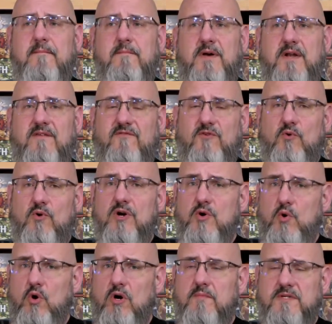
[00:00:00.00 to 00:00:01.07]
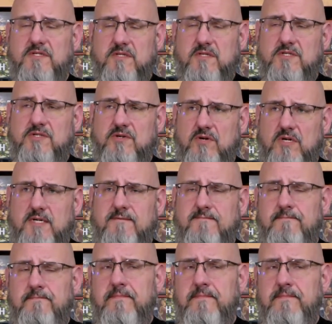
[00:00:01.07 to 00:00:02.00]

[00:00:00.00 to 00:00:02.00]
But if your norm is Lacerda,